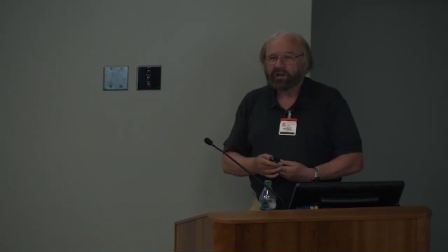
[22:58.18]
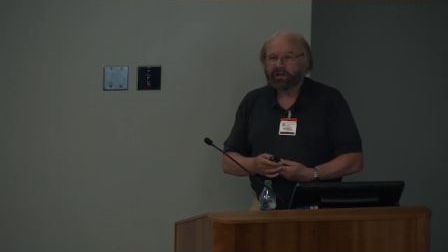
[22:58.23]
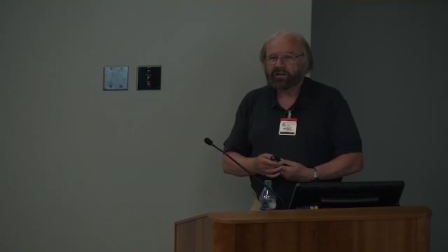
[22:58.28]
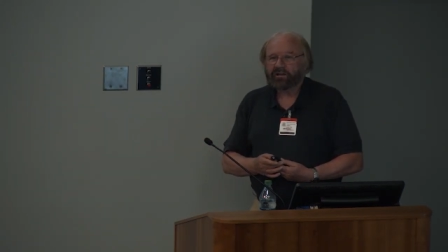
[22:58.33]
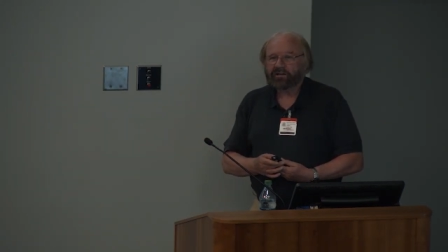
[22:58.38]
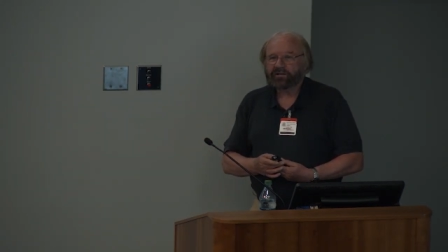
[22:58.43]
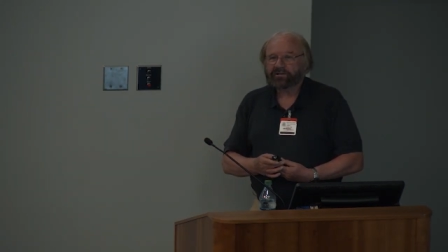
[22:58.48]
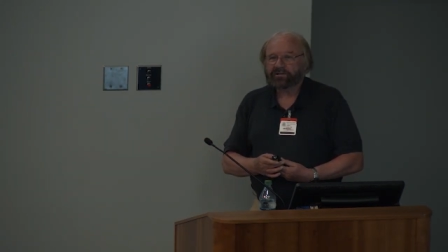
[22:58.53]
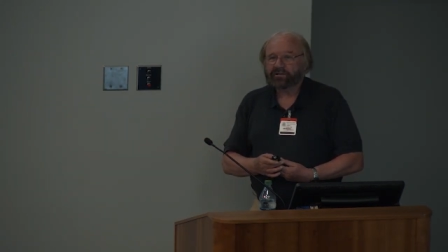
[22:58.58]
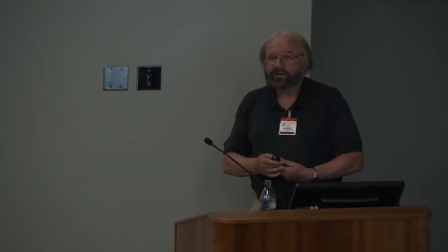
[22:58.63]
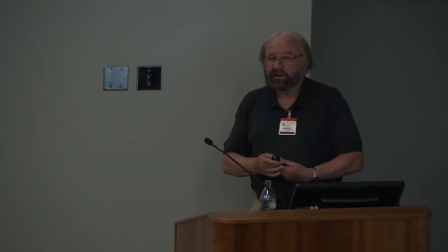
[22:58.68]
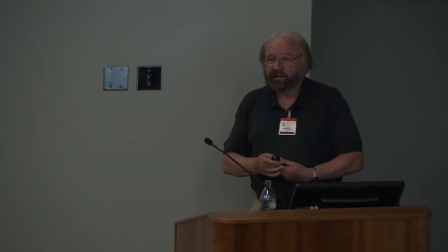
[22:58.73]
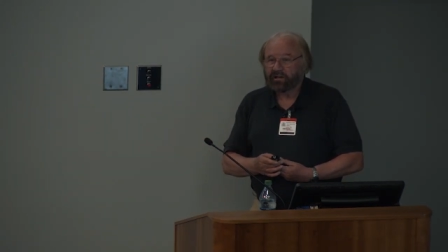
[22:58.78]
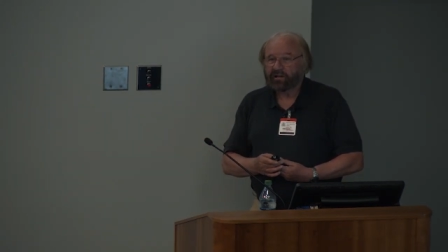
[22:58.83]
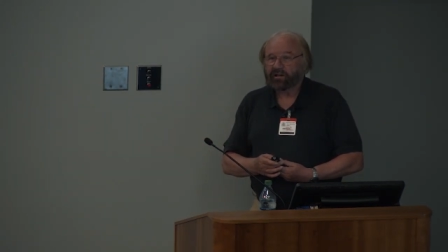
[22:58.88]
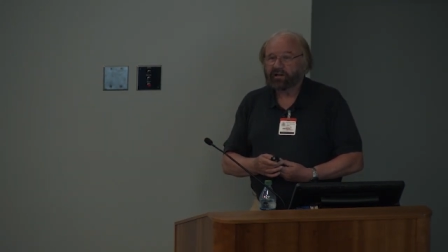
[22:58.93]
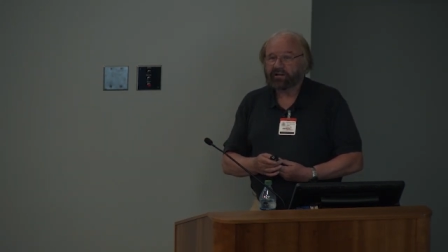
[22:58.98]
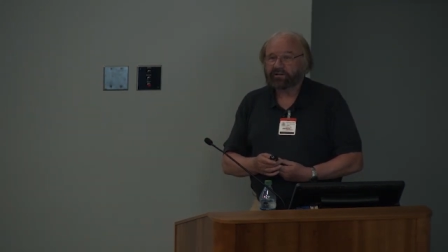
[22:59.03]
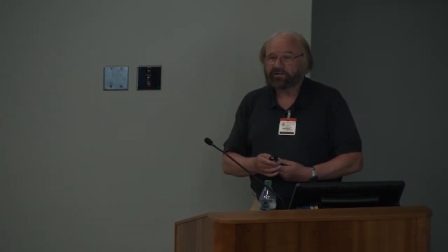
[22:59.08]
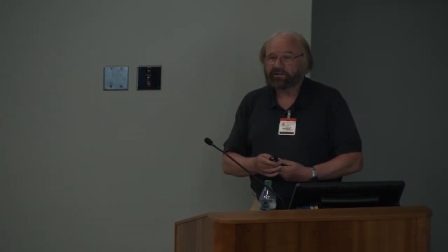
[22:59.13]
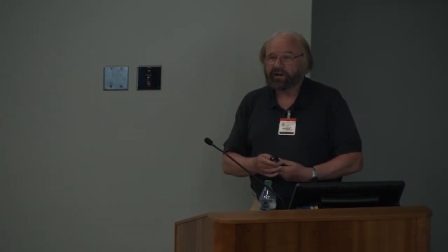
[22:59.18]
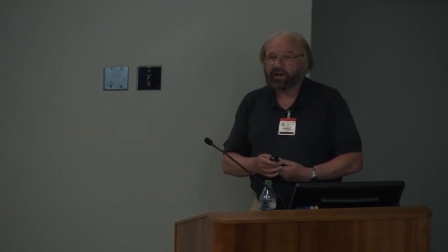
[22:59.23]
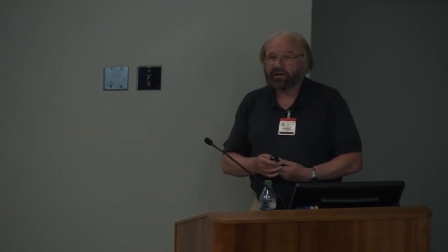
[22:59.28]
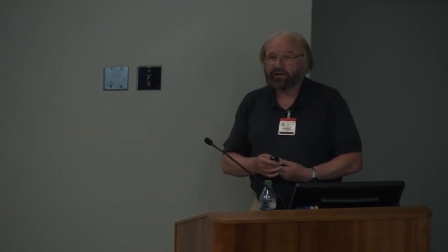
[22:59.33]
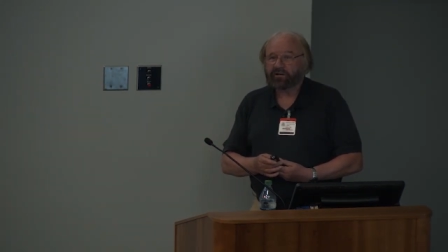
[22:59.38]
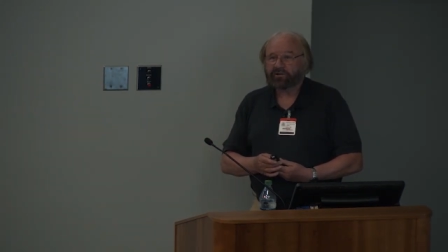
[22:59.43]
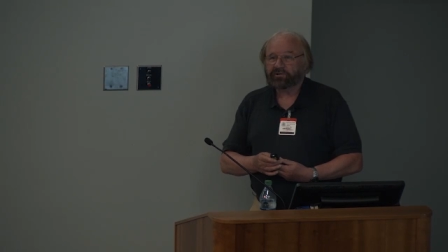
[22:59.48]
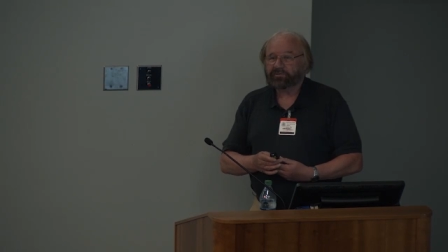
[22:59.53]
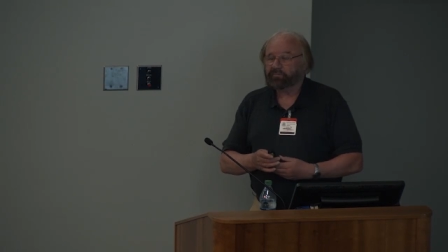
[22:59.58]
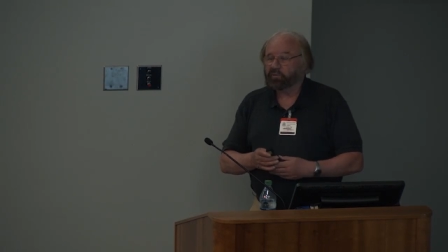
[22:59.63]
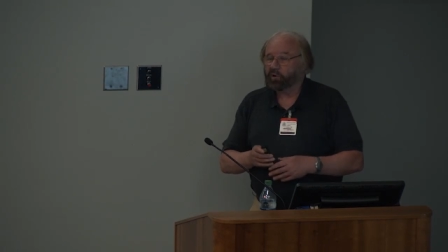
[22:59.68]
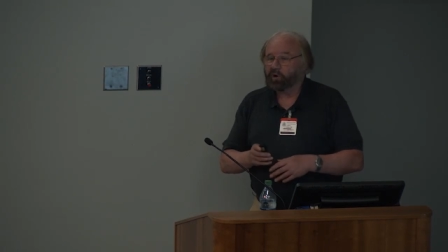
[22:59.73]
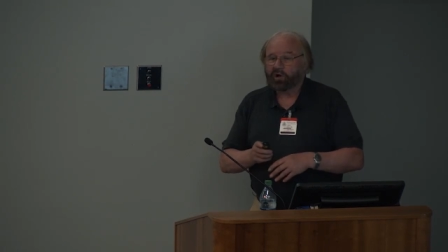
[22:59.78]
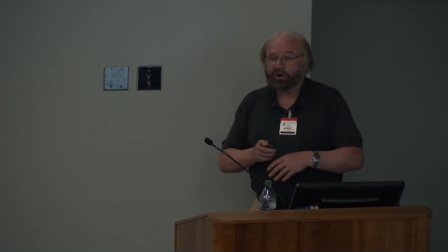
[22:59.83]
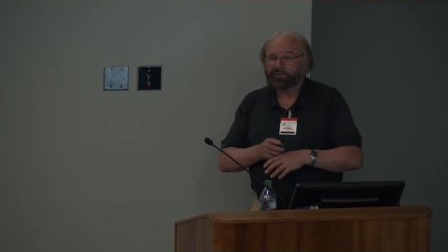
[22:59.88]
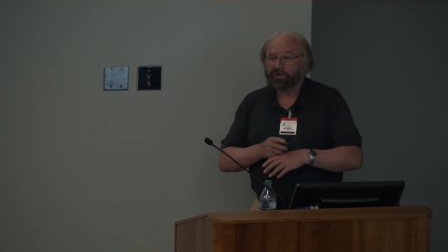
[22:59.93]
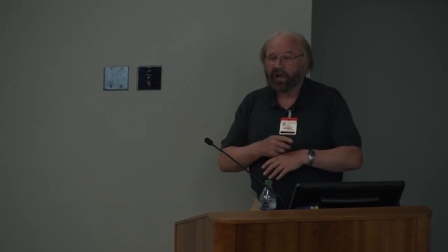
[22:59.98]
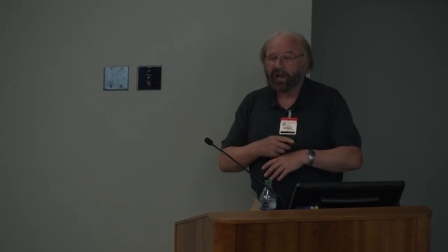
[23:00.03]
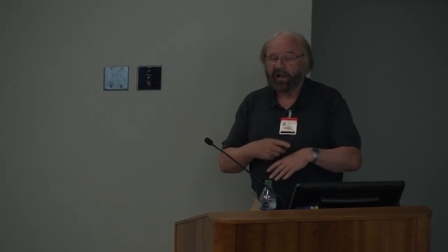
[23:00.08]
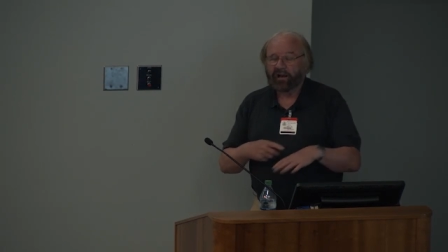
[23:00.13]
is legally entitled to pull
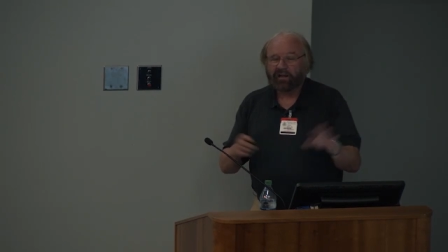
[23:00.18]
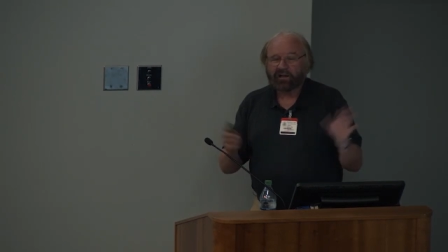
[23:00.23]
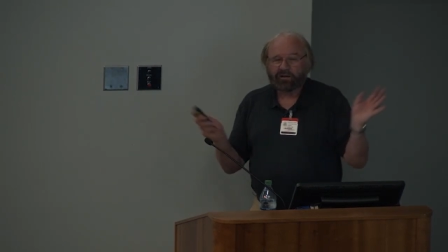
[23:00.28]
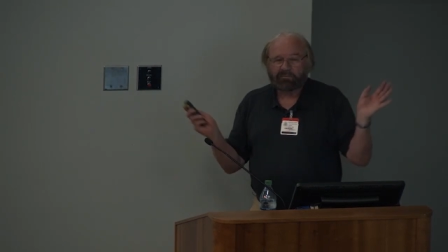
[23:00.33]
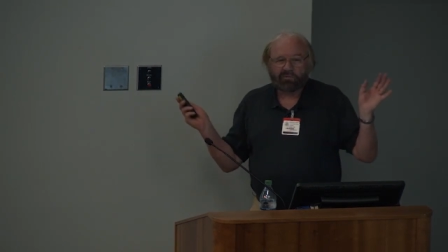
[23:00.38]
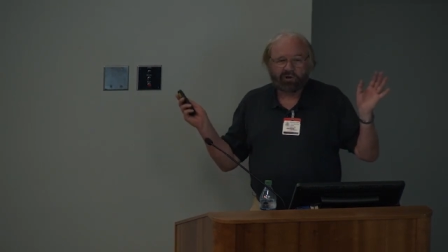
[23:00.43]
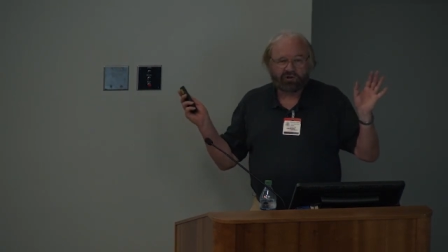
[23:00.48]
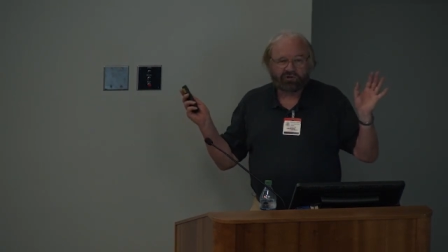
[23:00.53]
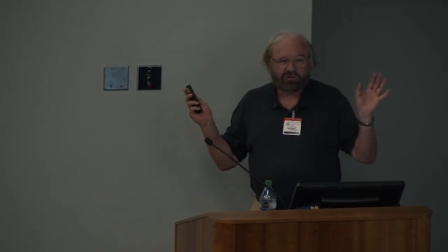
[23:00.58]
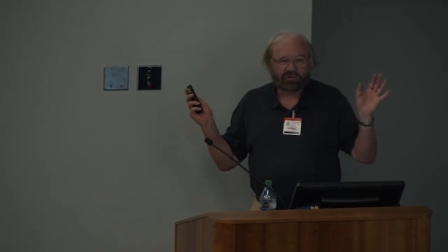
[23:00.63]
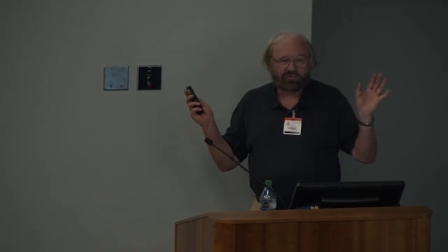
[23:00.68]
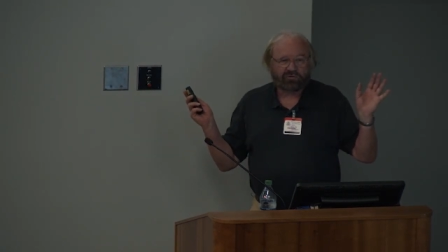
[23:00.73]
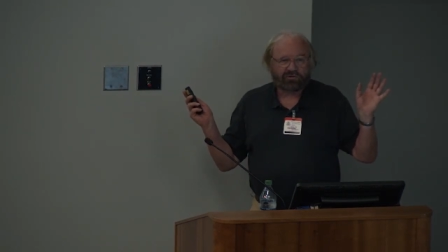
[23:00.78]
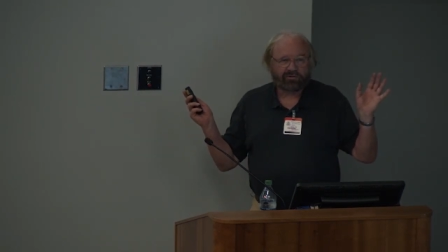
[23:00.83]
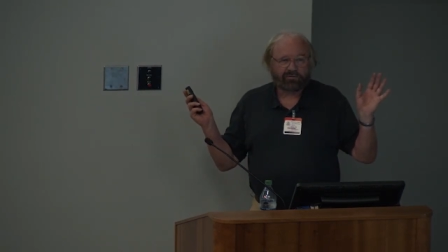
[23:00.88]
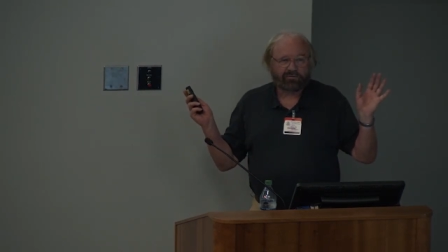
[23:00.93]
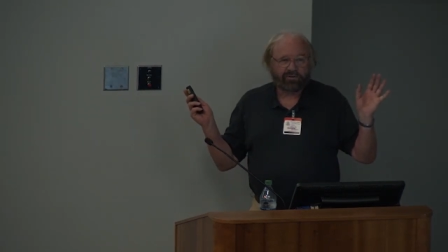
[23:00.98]
over any commercial